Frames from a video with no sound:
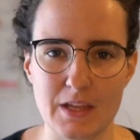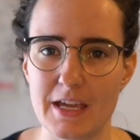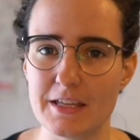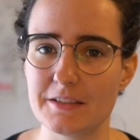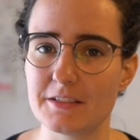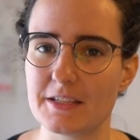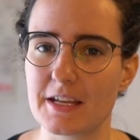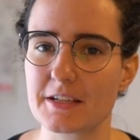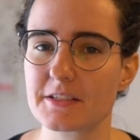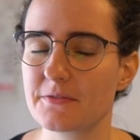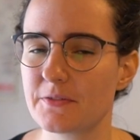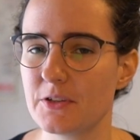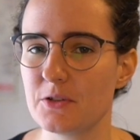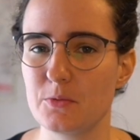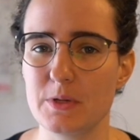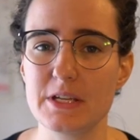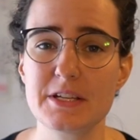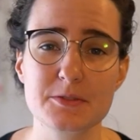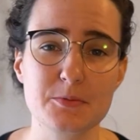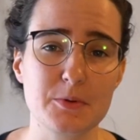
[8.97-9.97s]
In the next few
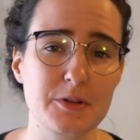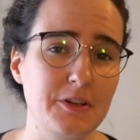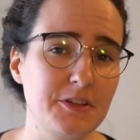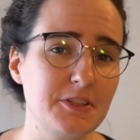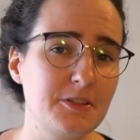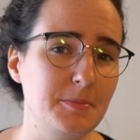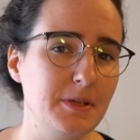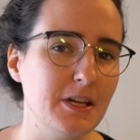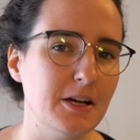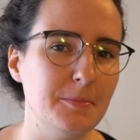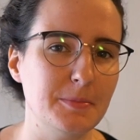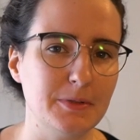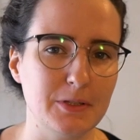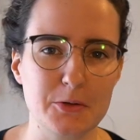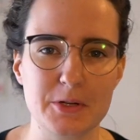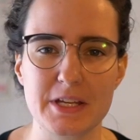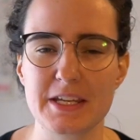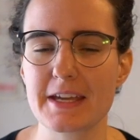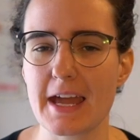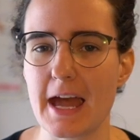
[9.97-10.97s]
weeks, we're going to be
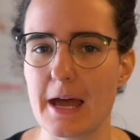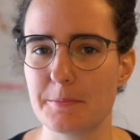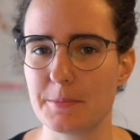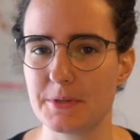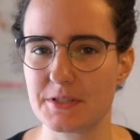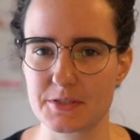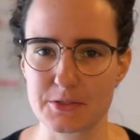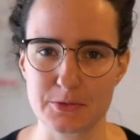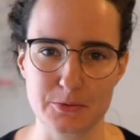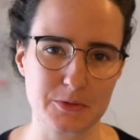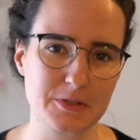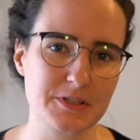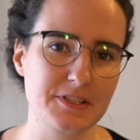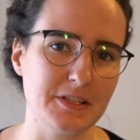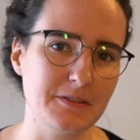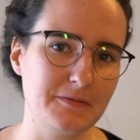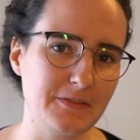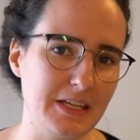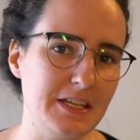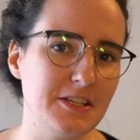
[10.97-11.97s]
uploading campus tours
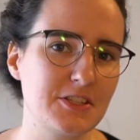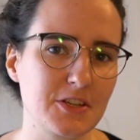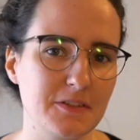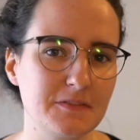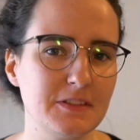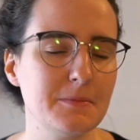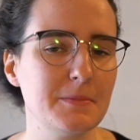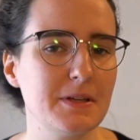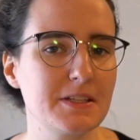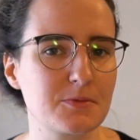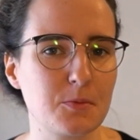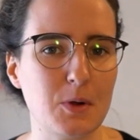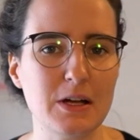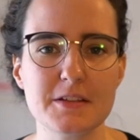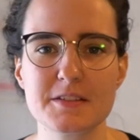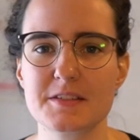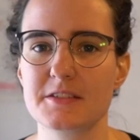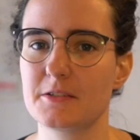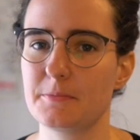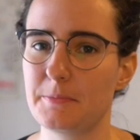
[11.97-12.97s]
of each of them, as
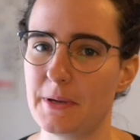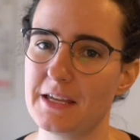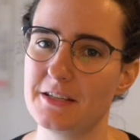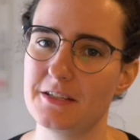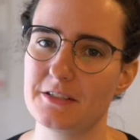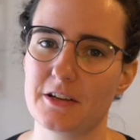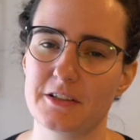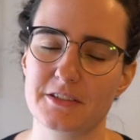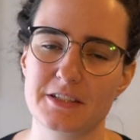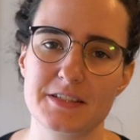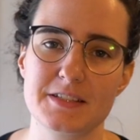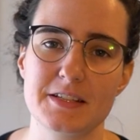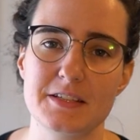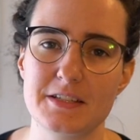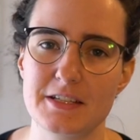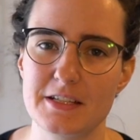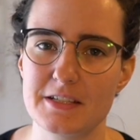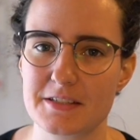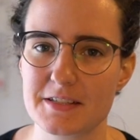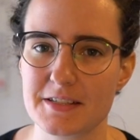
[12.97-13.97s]
well as an opinion on the
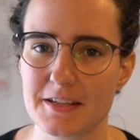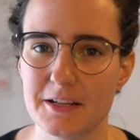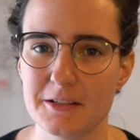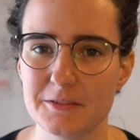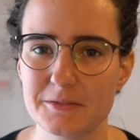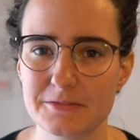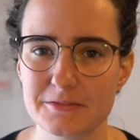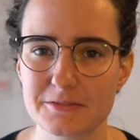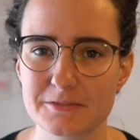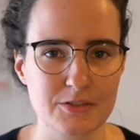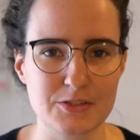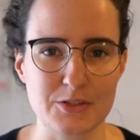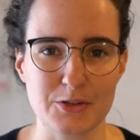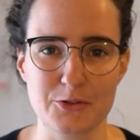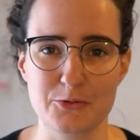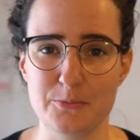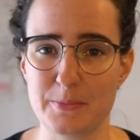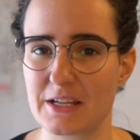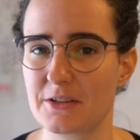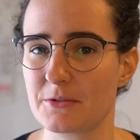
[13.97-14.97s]
city itself.
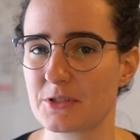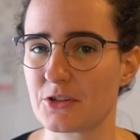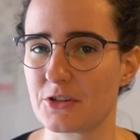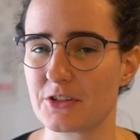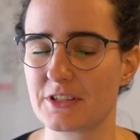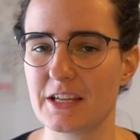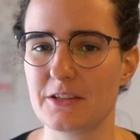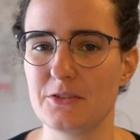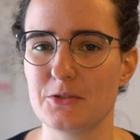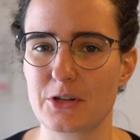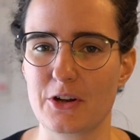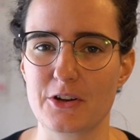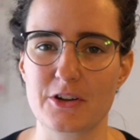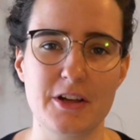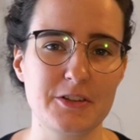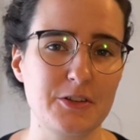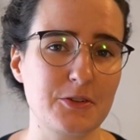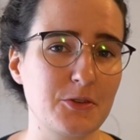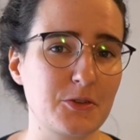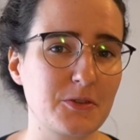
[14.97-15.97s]
So make sure that you turn
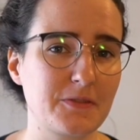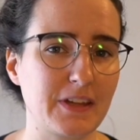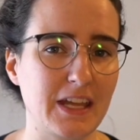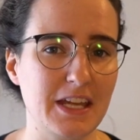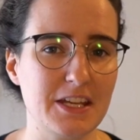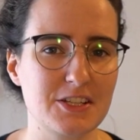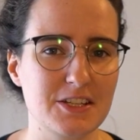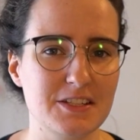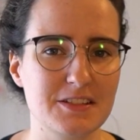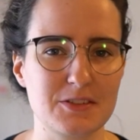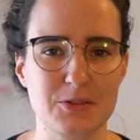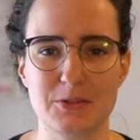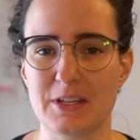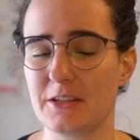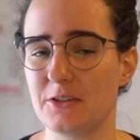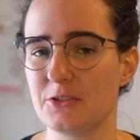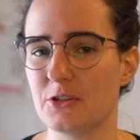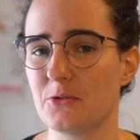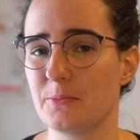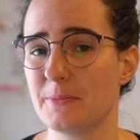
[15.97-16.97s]
on your notifications so
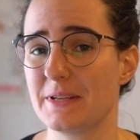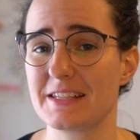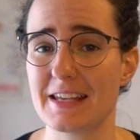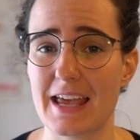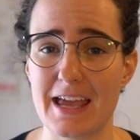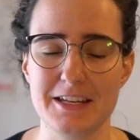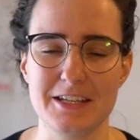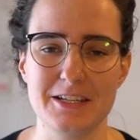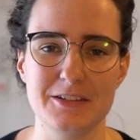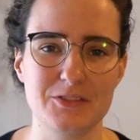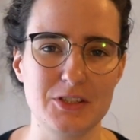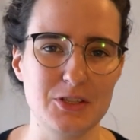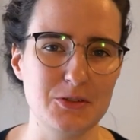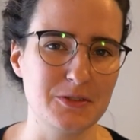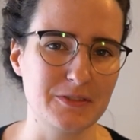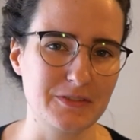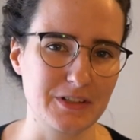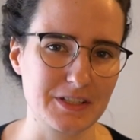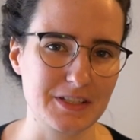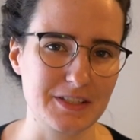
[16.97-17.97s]
that you don't miss any of the
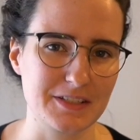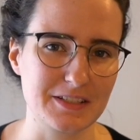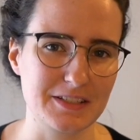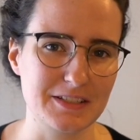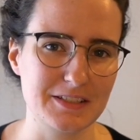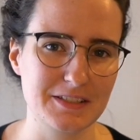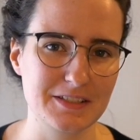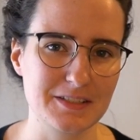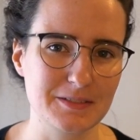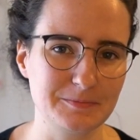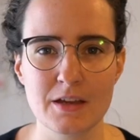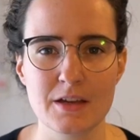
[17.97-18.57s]
universities.